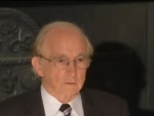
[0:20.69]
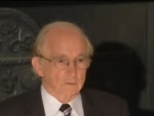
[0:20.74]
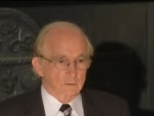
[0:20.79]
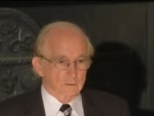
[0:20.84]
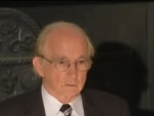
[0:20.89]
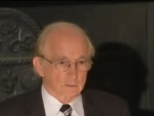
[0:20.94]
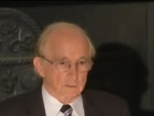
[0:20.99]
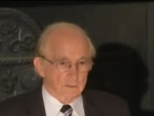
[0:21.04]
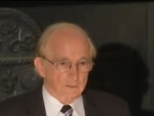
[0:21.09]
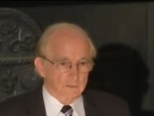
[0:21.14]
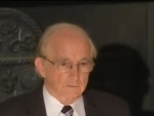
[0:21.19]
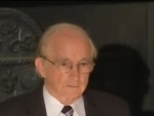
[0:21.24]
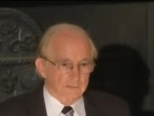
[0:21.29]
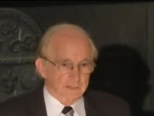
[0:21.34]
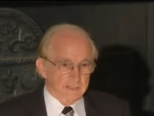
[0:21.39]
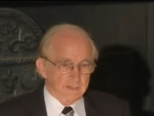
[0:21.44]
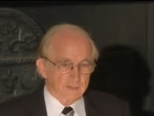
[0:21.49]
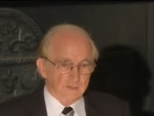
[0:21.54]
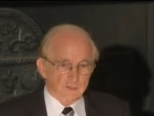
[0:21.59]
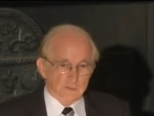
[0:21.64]
early
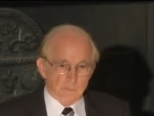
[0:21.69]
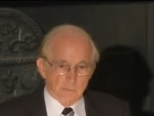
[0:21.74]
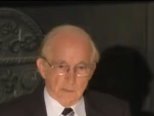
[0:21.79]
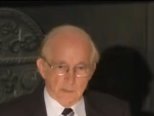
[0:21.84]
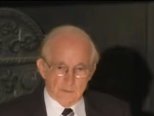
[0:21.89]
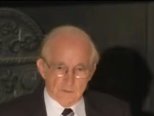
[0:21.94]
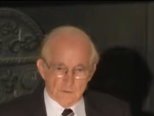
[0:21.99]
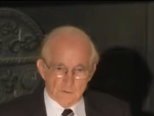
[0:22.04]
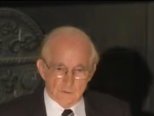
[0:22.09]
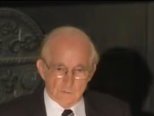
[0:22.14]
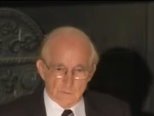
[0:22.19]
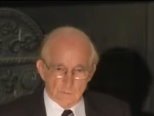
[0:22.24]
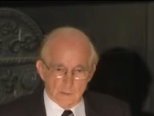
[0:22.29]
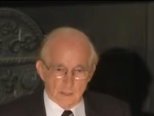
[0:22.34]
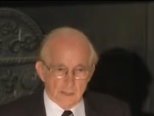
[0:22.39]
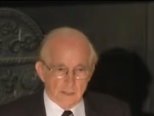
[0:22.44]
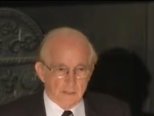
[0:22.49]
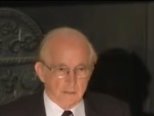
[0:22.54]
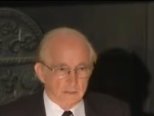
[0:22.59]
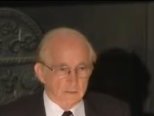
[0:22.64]
events sponsored
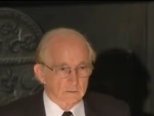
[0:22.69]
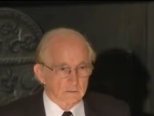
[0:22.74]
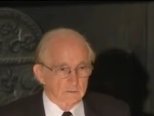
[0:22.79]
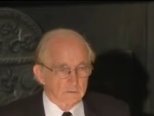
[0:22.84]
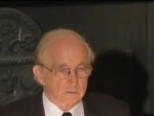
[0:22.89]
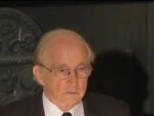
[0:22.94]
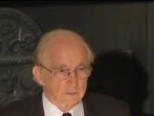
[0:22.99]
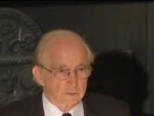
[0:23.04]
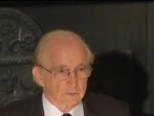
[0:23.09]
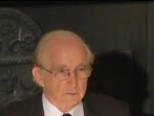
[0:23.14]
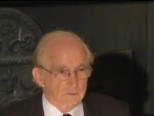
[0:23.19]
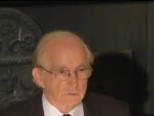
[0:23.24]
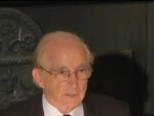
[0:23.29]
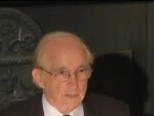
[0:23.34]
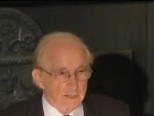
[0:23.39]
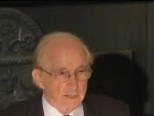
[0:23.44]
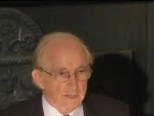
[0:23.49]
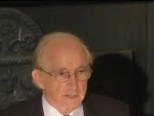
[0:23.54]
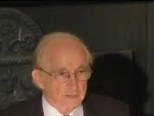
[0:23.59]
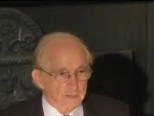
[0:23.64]
by our newly
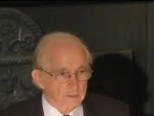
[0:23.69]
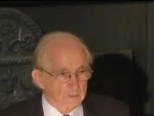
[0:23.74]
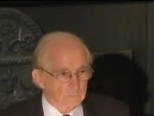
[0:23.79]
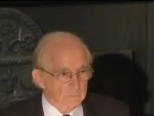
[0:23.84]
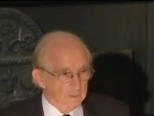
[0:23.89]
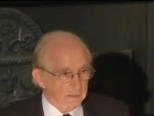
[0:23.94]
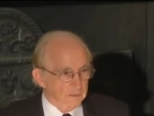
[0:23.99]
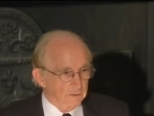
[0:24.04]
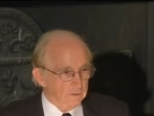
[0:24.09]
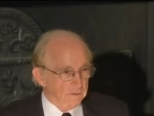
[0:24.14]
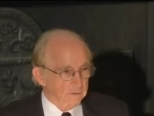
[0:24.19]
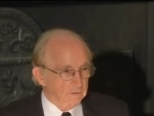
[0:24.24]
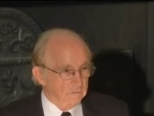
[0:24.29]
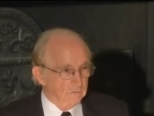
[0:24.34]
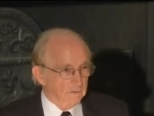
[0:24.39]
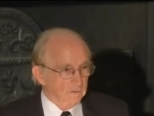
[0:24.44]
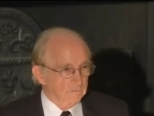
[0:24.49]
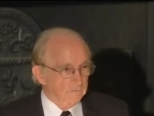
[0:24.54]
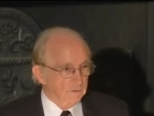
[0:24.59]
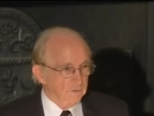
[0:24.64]
created American
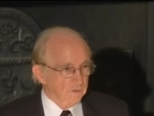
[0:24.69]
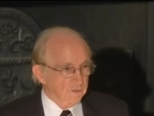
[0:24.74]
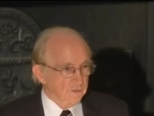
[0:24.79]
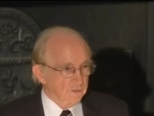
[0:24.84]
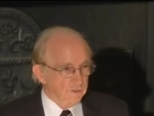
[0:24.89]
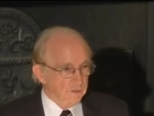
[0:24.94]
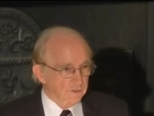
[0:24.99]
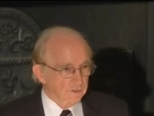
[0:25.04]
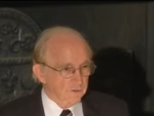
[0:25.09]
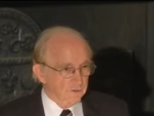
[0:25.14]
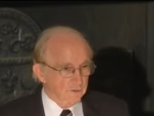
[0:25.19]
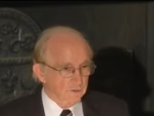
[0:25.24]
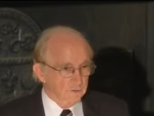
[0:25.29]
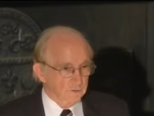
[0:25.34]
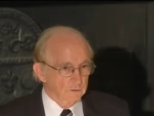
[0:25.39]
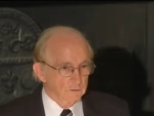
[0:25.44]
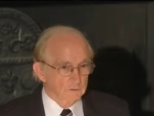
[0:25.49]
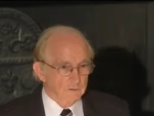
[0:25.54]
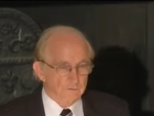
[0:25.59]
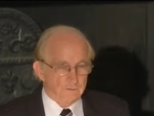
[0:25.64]
Revolution
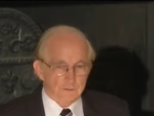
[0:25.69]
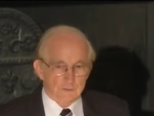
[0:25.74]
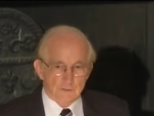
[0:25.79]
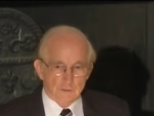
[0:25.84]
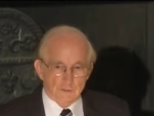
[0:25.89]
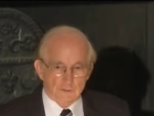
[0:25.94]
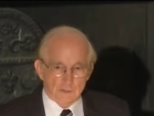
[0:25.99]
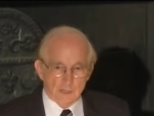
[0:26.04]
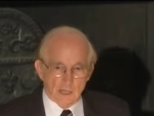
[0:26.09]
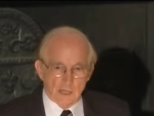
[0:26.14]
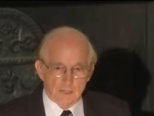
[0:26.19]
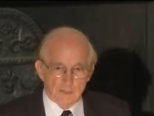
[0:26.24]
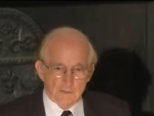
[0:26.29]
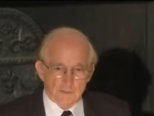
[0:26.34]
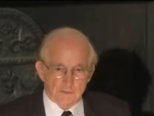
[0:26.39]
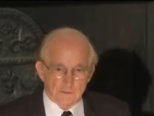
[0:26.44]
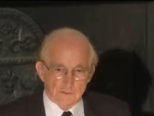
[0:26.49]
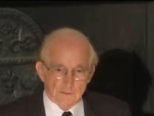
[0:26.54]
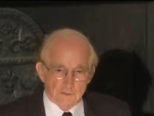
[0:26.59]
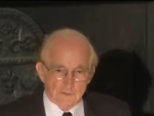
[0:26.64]
Institute of the Society of
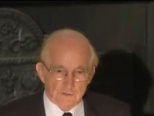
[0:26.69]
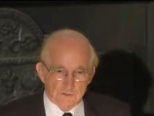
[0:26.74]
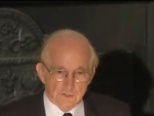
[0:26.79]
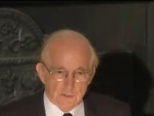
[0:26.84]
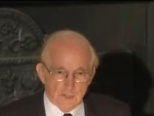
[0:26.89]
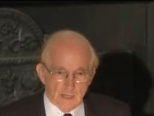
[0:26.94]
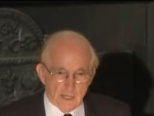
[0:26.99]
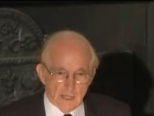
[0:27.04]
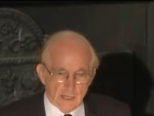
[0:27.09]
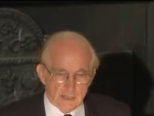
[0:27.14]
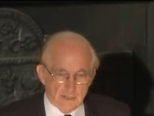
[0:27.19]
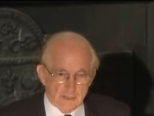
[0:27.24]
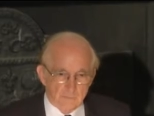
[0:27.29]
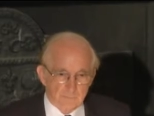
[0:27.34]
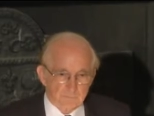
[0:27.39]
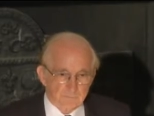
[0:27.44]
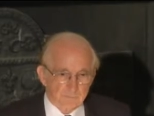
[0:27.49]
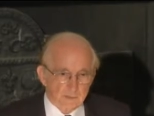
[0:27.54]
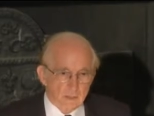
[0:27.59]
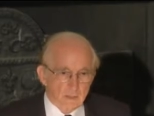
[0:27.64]
the
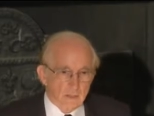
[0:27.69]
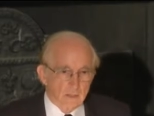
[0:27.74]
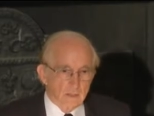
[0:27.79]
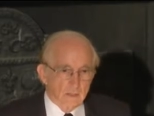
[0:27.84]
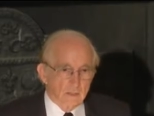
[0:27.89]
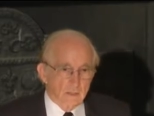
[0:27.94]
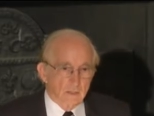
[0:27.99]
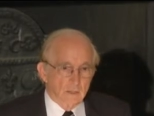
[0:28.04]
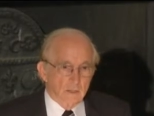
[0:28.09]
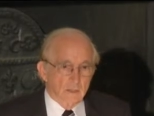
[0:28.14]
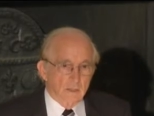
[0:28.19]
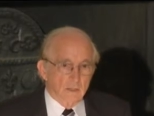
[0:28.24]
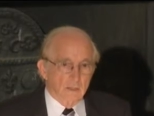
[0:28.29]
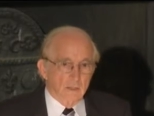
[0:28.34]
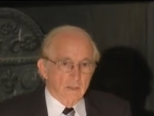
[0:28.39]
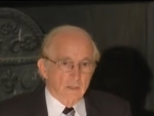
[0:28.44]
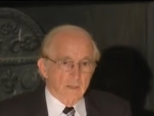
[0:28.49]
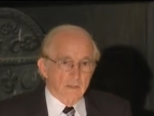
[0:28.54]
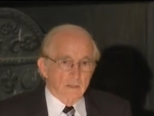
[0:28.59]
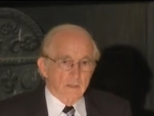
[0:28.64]
Cincinnati.
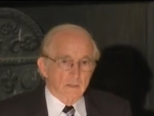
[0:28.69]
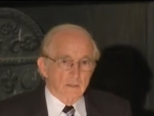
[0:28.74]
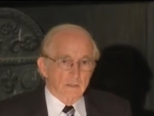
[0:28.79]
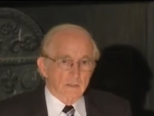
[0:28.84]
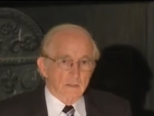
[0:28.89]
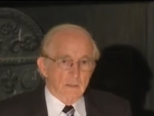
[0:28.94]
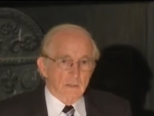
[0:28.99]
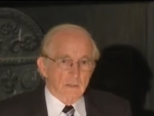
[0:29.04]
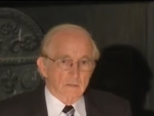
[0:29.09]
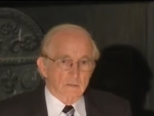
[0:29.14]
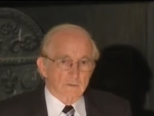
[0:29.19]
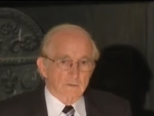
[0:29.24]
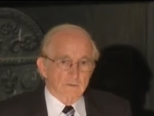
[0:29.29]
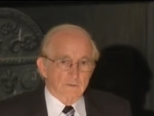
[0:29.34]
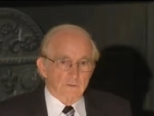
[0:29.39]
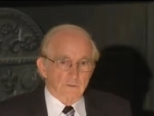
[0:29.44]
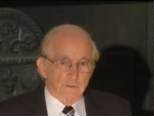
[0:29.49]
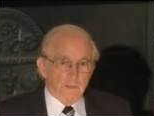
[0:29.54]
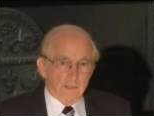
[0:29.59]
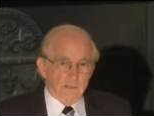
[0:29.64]
Uh,
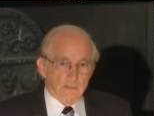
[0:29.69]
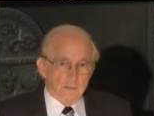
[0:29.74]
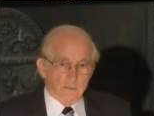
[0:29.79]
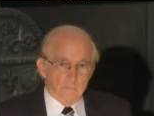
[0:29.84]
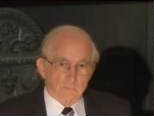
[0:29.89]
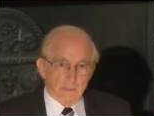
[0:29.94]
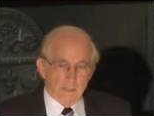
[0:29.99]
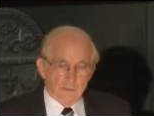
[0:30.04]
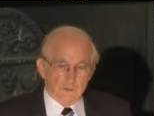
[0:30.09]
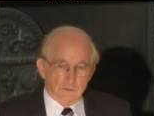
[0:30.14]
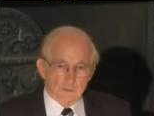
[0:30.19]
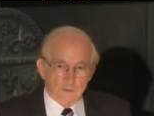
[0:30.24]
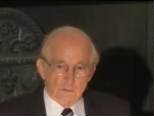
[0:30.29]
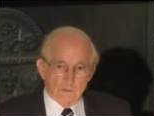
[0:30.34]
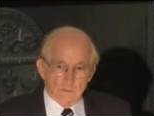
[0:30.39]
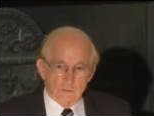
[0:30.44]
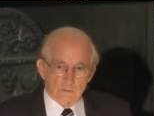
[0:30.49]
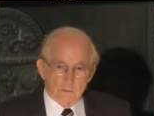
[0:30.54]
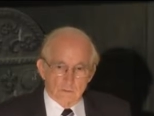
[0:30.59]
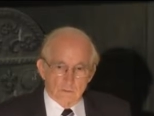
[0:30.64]
the thing that makes
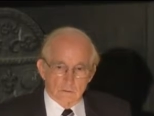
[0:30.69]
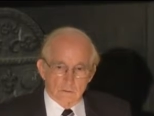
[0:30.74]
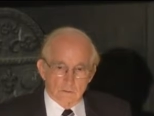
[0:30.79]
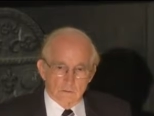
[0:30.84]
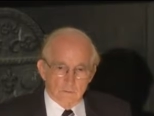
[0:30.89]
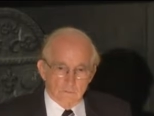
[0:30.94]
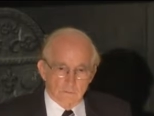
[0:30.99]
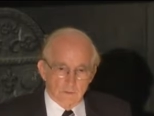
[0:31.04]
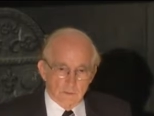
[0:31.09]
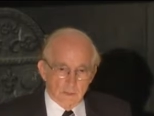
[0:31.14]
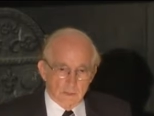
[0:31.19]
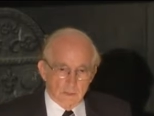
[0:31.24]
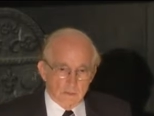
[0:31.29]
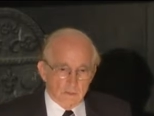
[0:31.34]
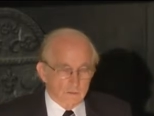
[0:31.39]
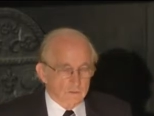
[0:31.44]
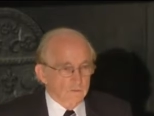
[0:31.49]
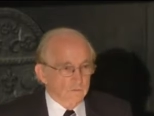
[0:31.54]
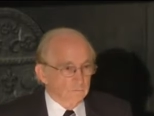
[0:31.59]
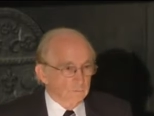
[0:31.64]
it
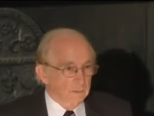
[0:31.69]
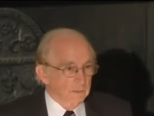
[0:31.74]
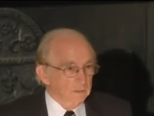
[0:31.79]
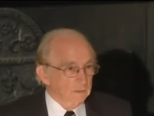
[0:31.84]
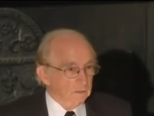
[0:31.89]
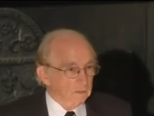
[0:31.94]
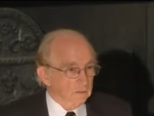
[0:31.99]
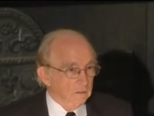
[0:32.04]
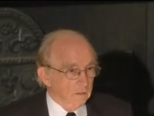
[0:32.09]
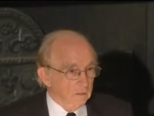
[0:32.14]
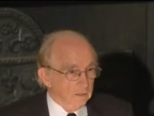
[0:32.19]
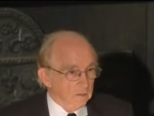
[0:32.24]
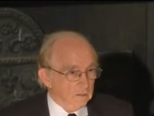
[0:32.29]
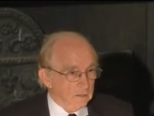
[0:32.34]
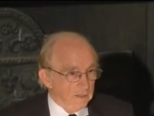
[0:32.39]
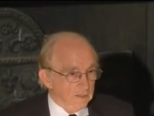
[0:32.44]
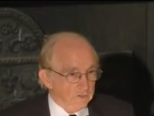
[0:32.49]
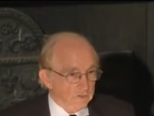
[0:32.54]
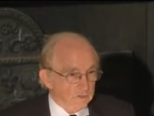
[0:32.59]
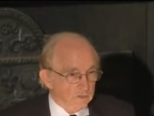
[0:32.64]
unique, you've been to Clark
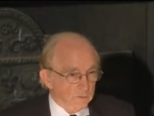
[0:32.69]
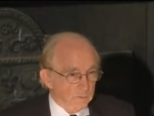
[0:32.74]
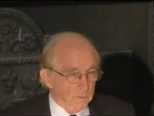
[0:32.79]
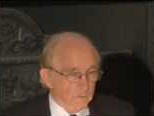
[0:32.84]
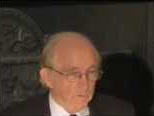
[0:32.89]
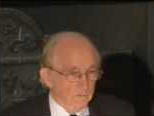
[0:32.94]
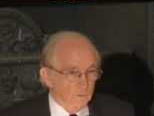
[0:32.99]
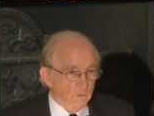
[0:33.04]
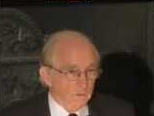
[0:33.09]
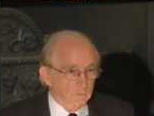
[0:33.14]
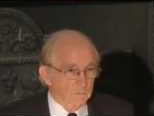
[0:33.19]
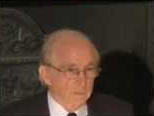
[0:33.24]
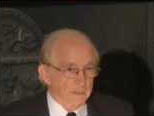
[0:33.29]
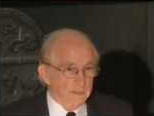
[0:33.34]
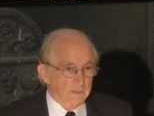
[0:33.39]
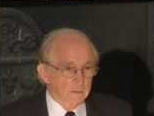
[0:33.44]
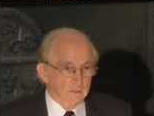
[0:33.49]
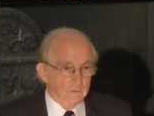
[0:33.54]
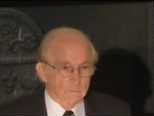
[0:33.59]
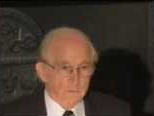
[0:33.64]
lectures before,
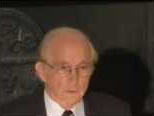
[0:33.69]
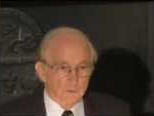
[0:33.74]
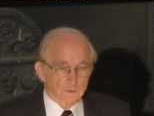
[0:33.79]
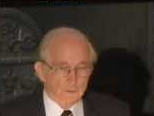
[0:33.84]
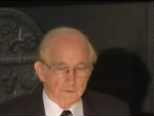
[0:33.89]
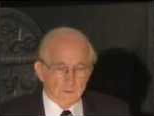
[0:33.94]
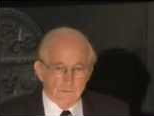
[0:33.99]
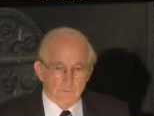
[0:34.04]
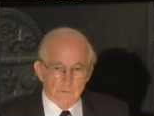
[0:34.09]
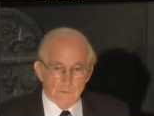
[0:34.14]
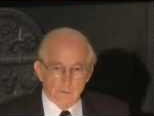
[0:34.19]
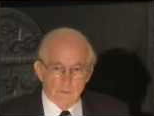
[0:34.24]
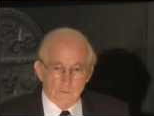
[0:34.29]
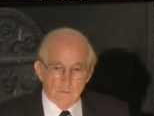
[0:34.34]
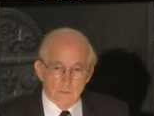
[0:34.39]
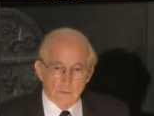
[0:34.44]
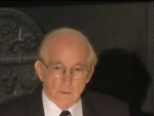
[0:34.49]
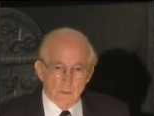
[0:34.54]
many or most of you,